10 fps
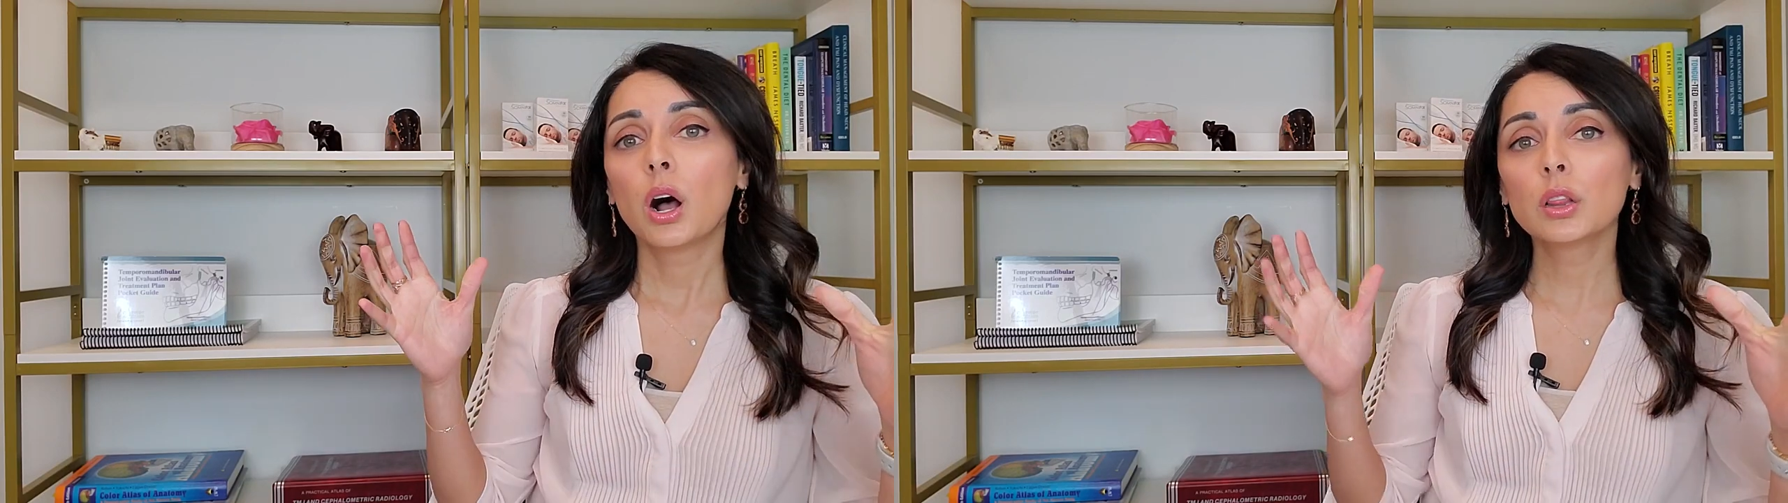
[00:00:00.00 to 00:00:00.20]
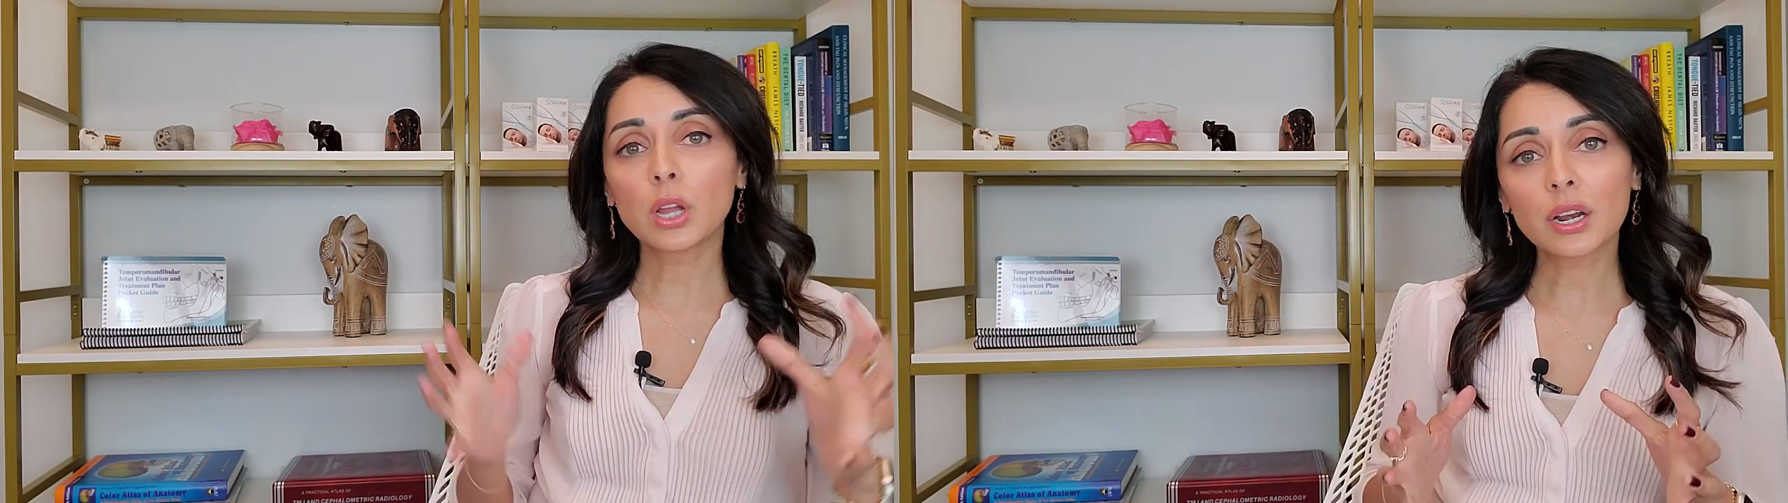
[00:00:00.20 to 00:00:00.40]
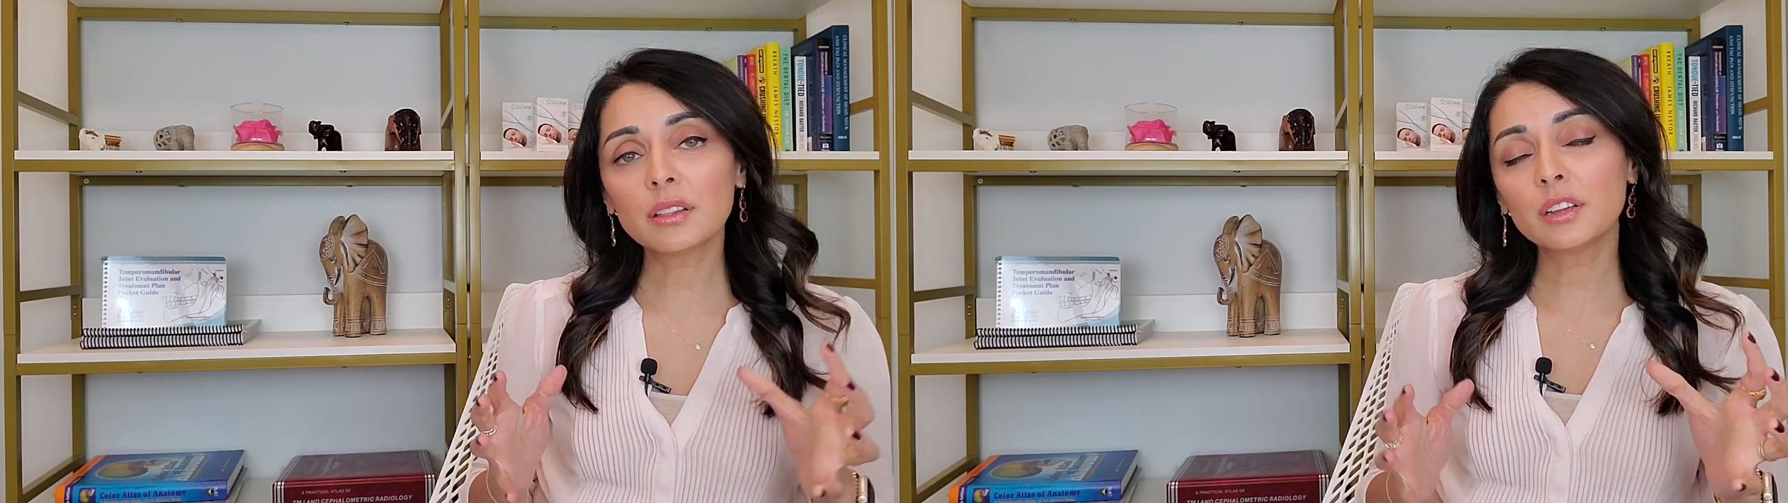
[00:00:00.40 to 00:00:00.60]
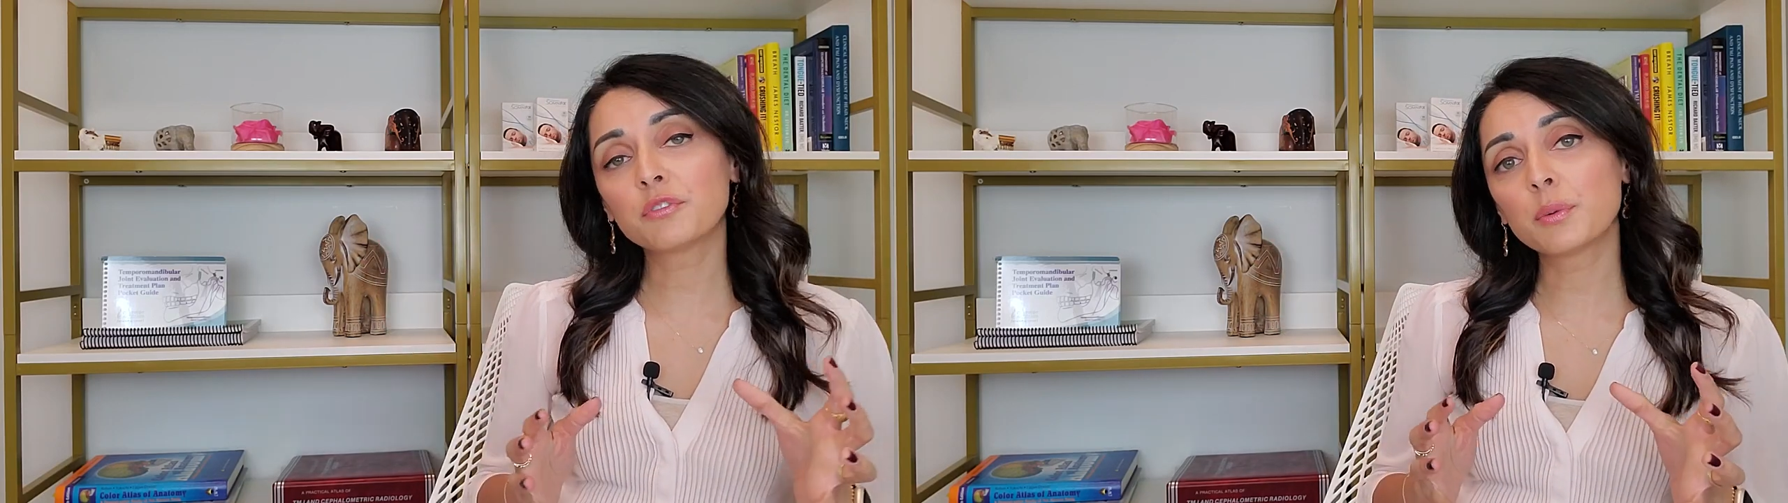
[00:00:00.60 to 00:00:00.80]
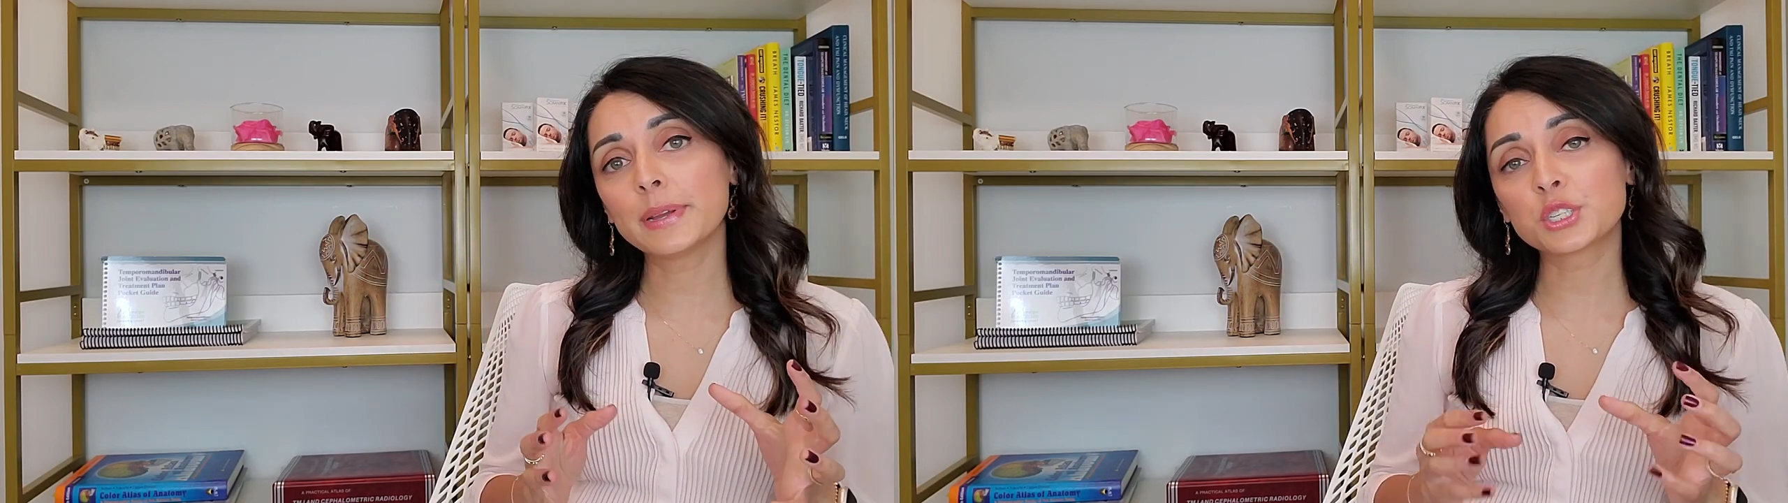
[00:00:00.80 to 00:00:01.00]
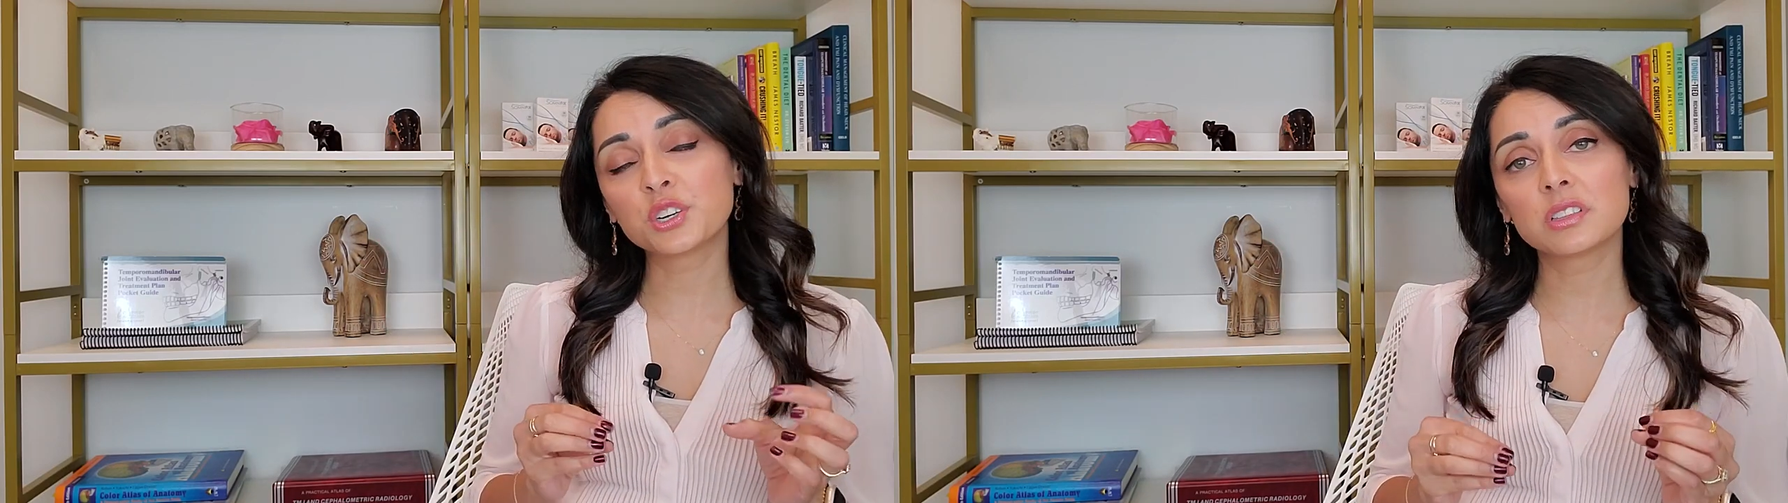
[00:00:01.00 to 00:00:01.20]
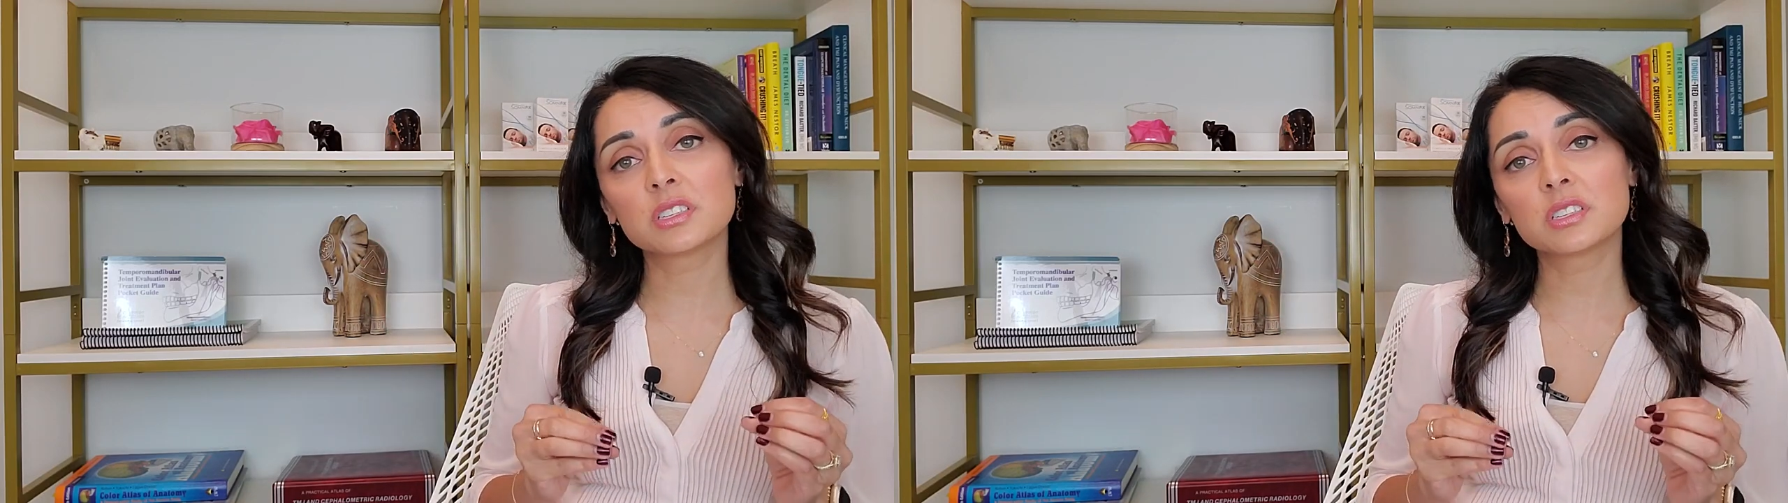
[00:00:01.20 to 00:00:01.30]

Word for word: A lot of the information in